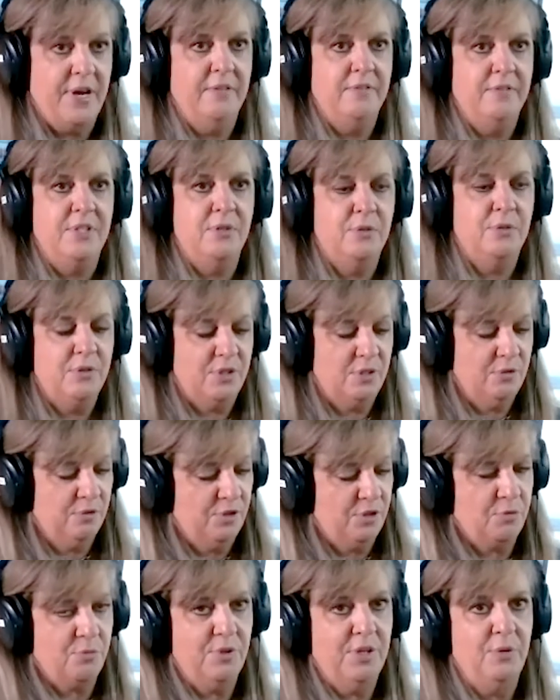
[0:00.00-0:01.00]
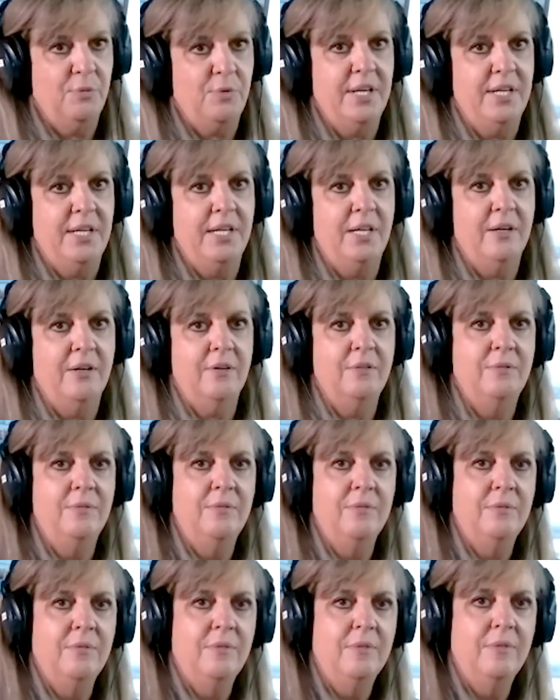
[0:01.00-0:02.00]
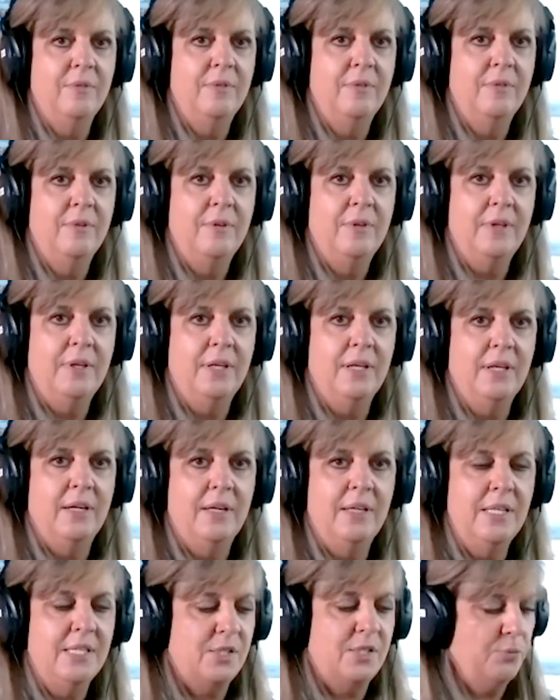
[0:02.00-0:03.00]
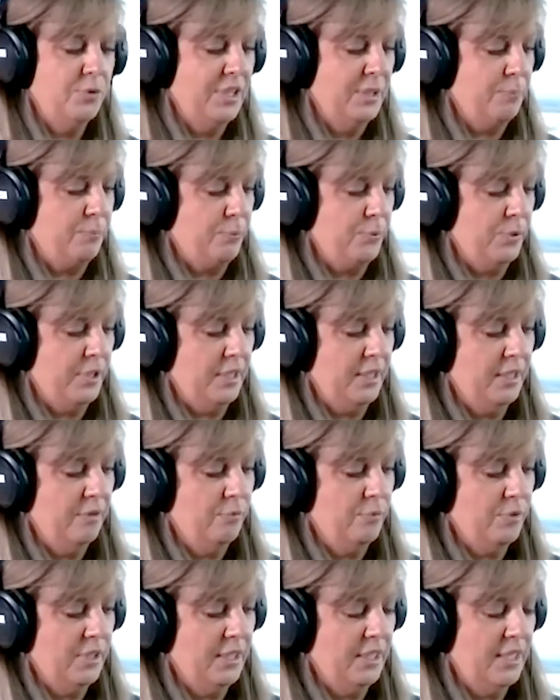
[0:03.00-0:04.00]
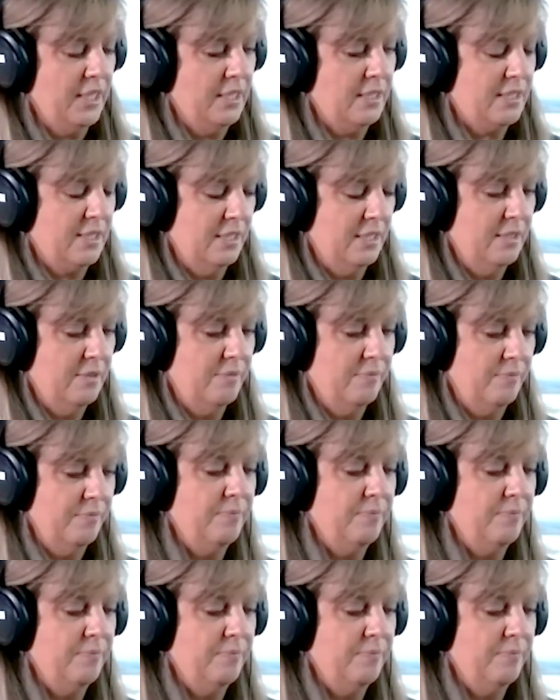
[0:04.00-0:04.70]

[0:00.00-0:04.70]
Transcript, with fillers: five zero zero three. It's kind right of a here. deeper, darker blue. Yeah, it's yeah. really pretty. It really so is. It's very close